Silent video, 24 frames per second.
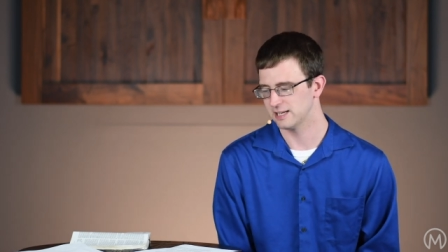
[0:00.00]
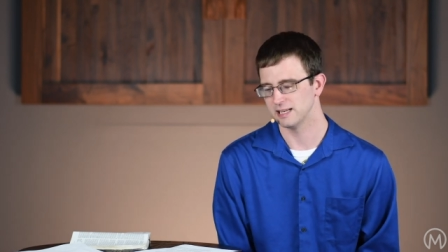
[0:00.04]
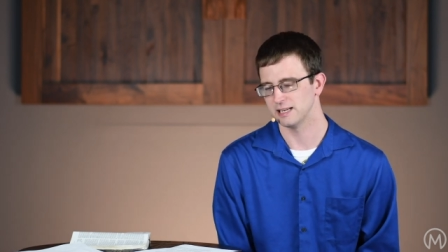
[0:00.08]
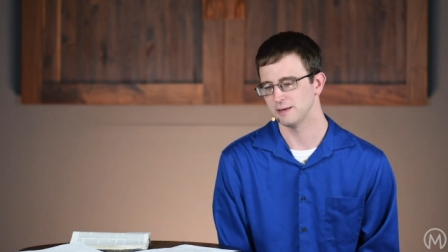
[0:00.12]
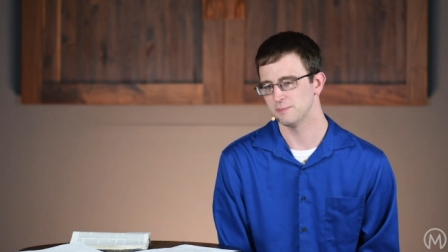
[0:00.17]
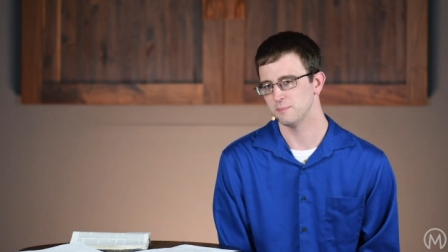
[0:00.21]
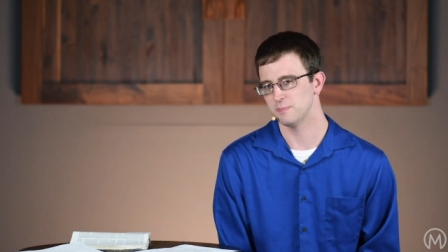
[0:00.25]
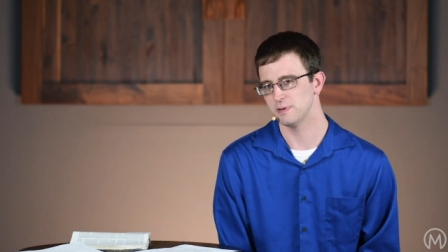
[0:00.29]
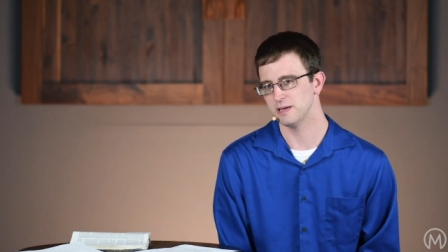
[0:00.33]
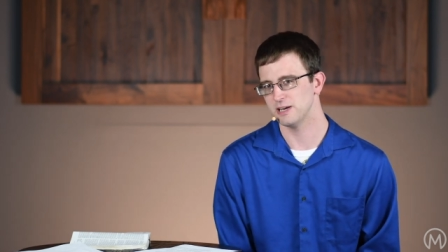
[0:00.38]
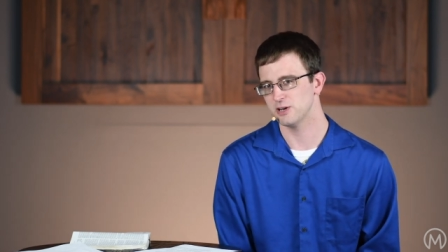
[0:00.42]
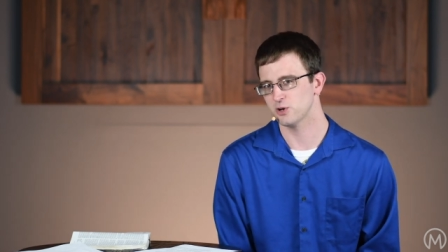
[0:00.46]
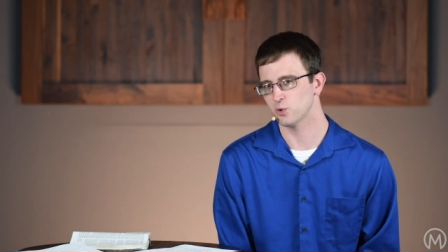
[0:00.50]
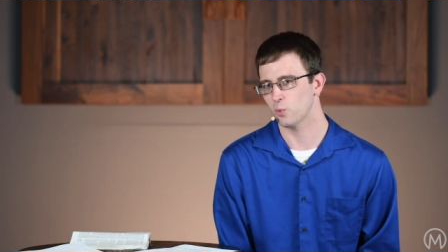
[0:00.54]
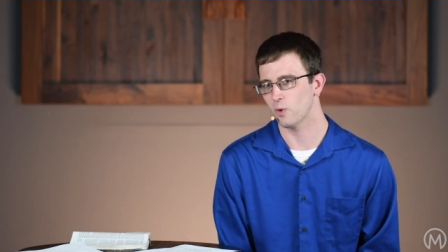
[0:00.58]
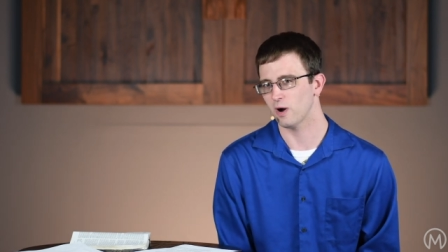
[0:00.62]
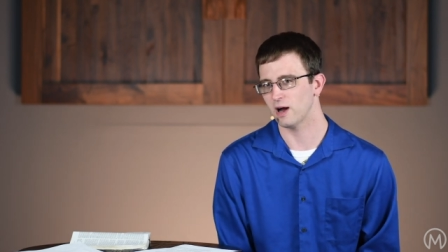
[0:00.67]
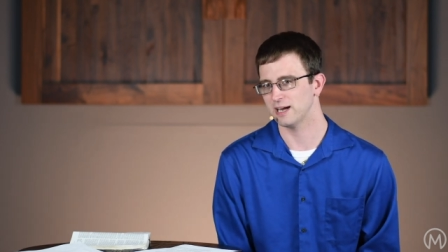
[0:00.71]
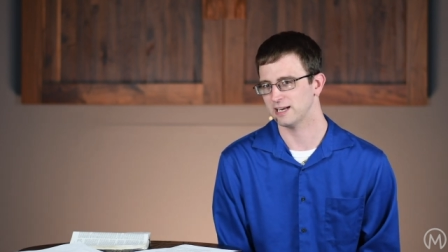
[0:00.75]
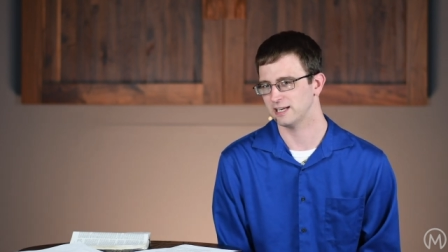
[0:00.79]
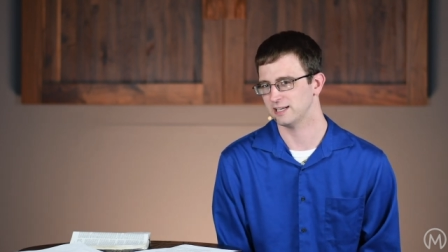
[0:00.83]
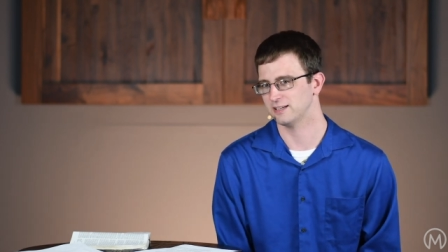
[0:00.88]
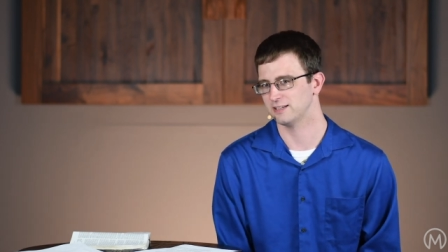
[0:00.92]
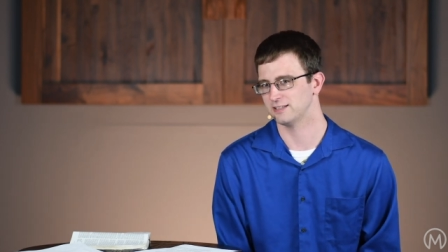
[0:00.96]
can be
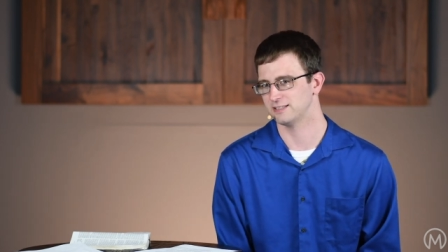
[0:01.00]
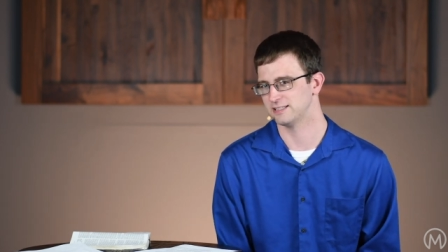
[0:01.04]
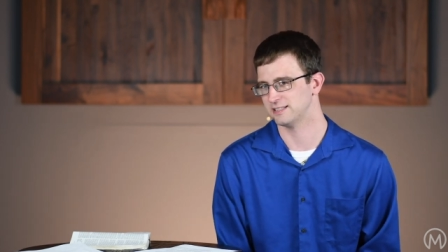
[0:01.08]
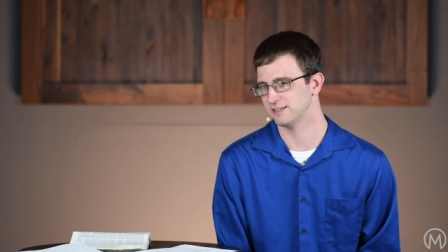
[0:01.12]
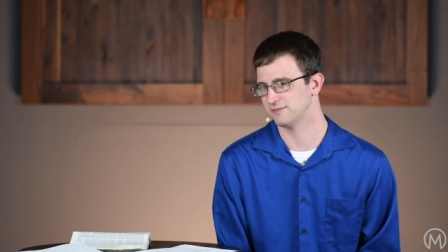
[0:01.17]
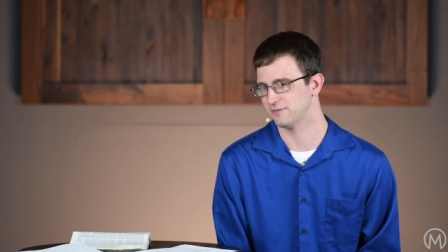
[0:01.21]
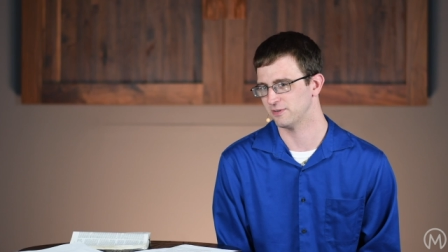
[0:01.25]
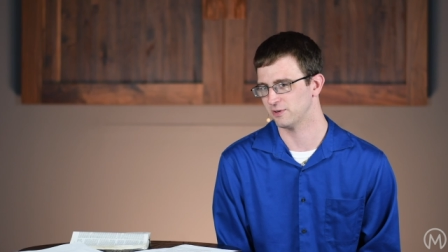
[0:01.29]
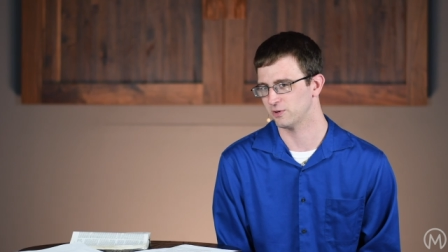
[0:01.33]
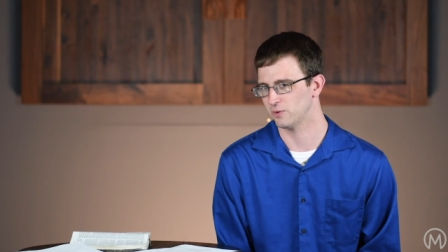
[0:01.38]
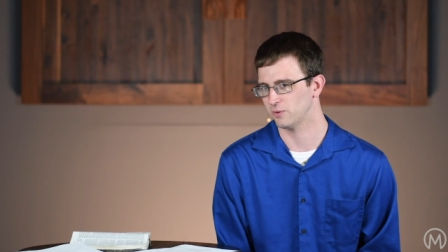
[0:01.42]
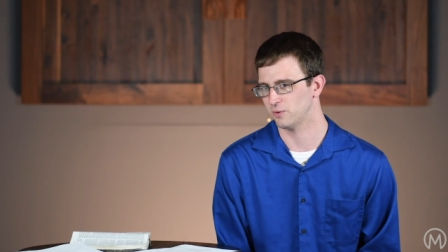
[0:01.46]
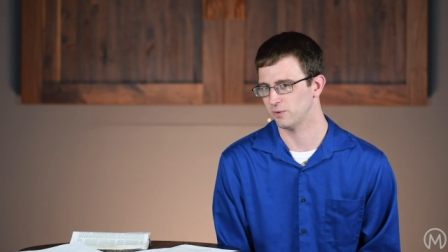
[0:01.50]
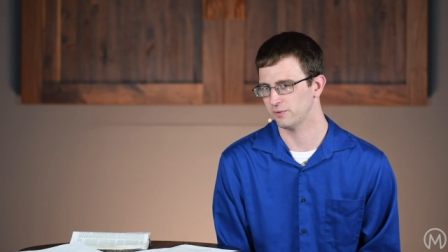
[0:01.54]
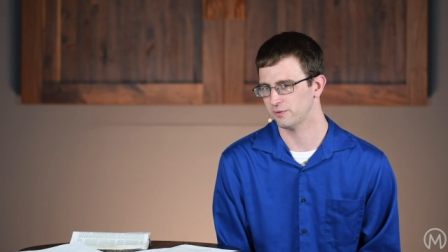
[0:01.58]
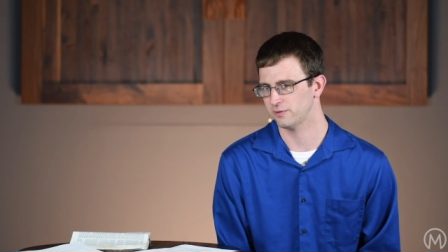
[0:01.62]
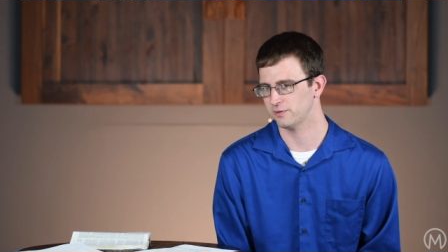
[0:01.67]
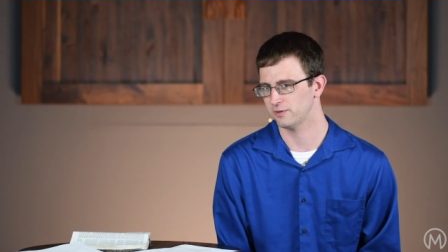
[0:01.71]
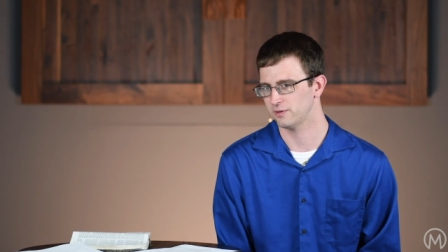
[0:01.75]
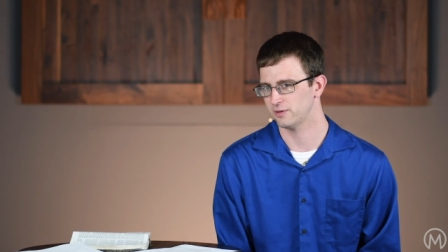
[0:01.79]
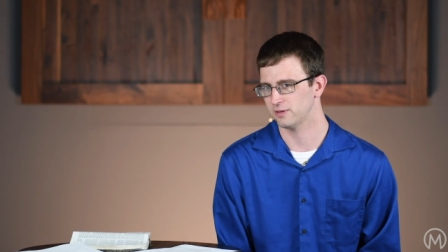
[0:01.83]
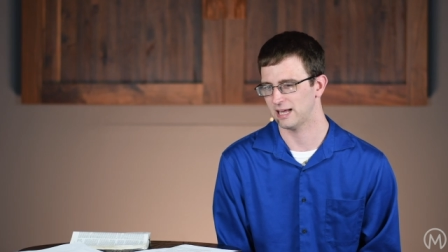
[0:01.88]
quite difficult.